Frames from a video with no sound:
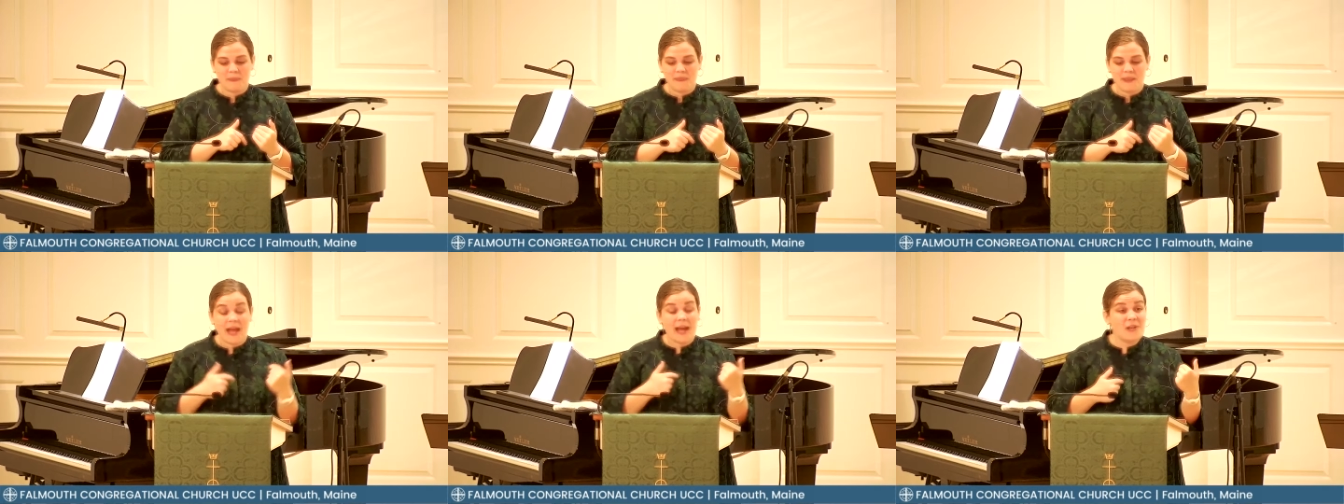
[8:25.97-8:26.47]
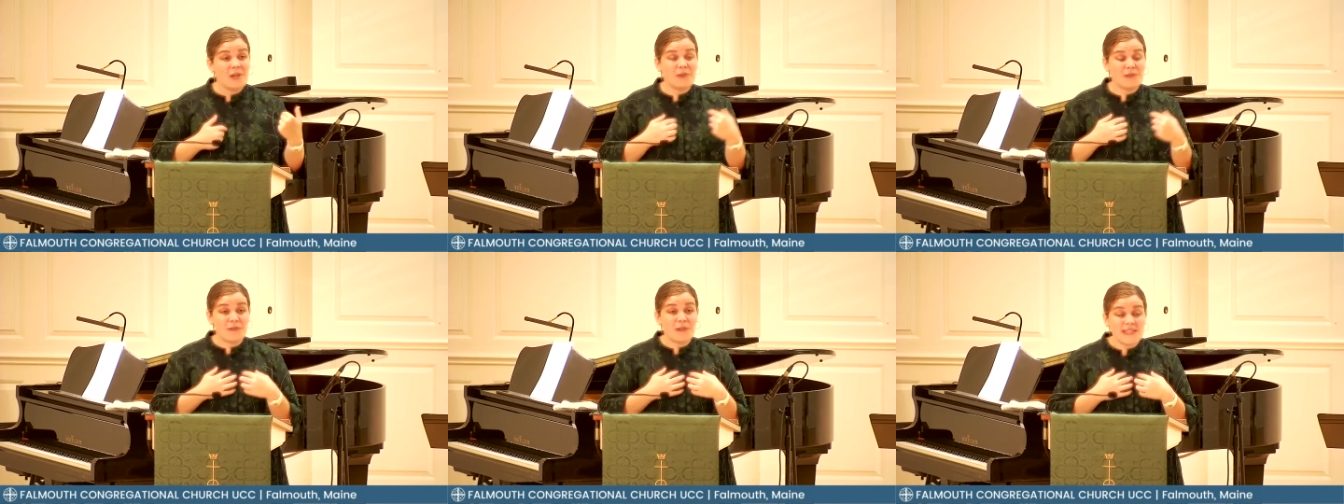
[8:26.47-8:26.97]
I know
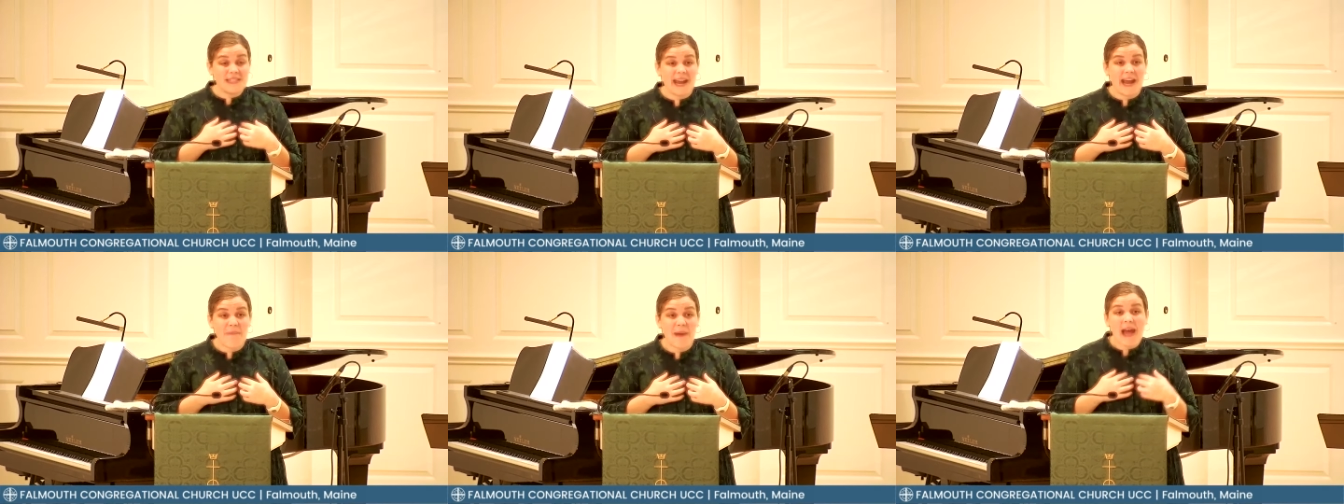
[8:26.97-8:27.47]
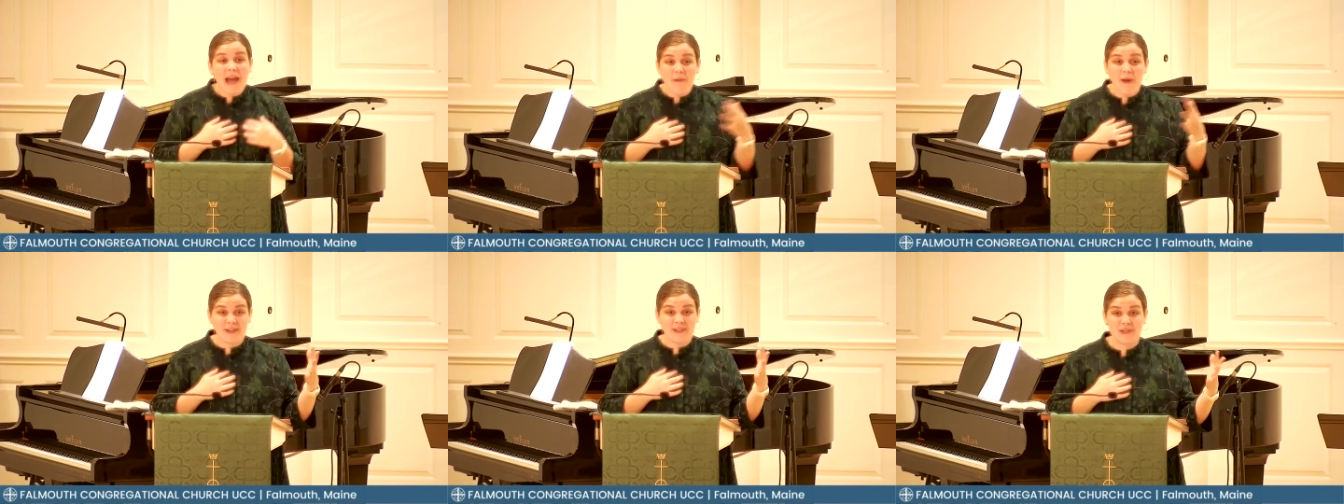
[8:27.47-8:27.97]
the first time I
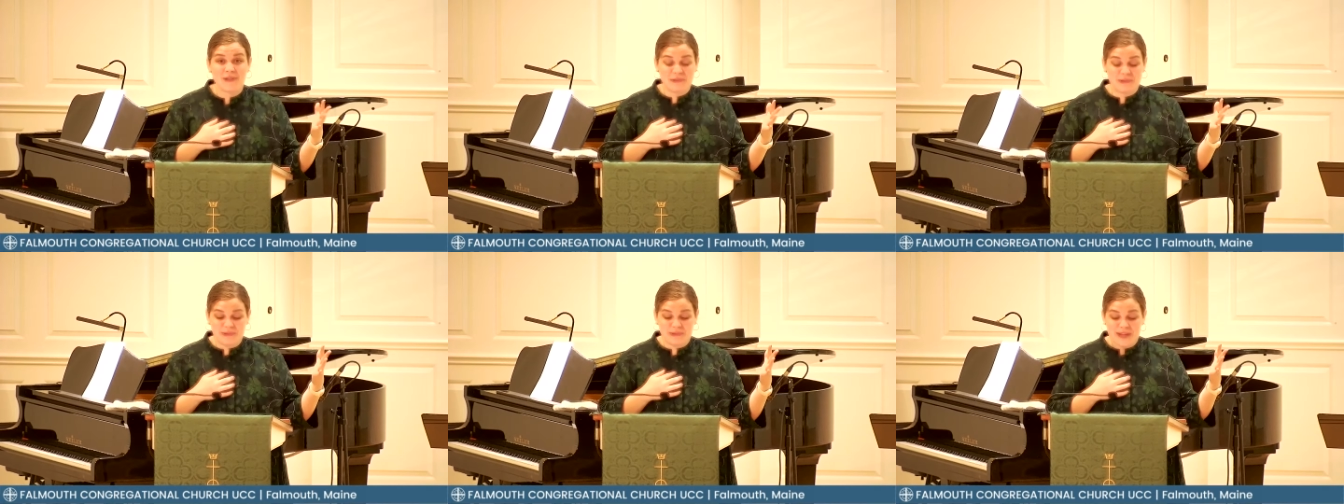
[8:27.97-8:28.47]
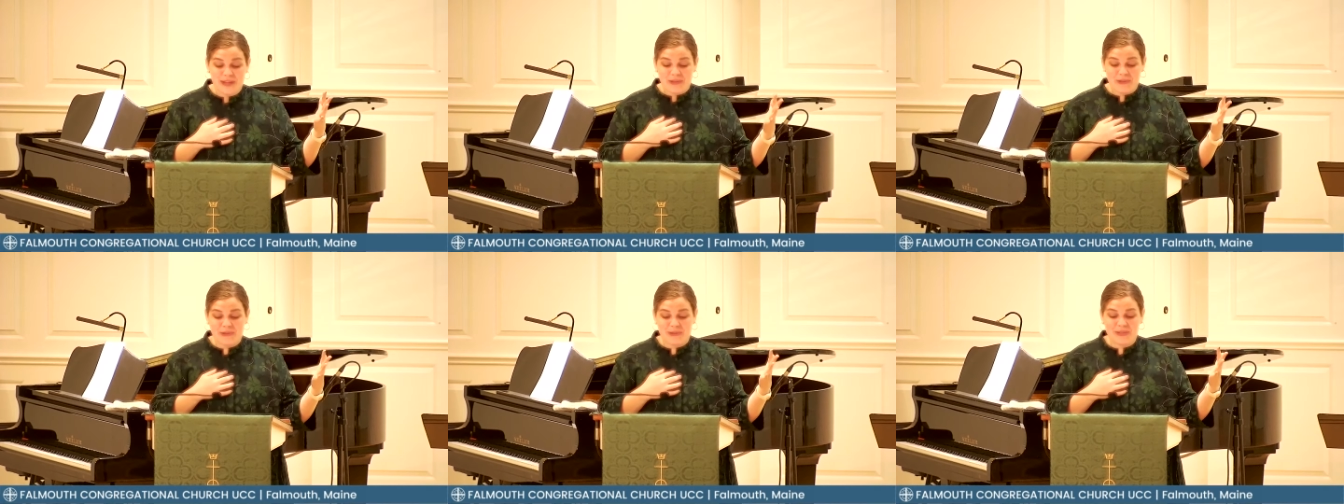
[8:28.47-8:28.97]
walked through
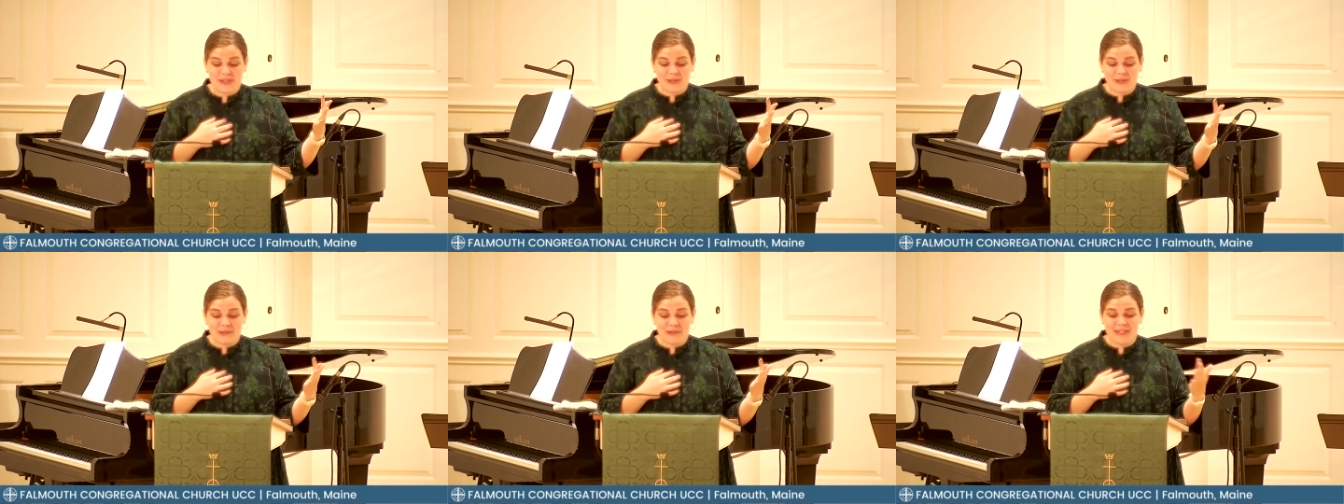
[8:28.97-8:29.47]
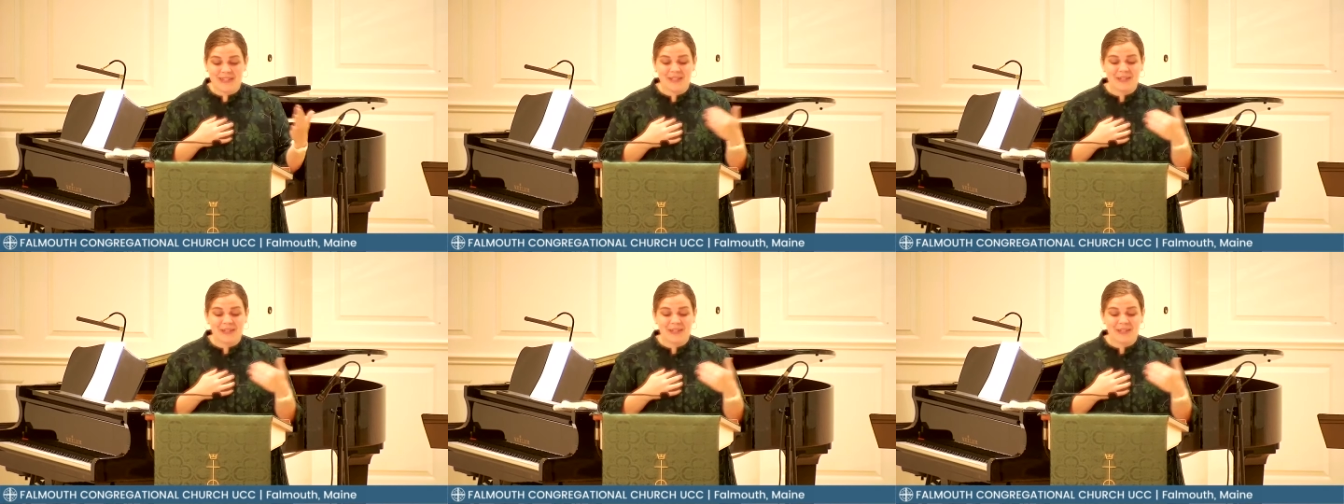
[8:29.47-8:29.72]
those doors,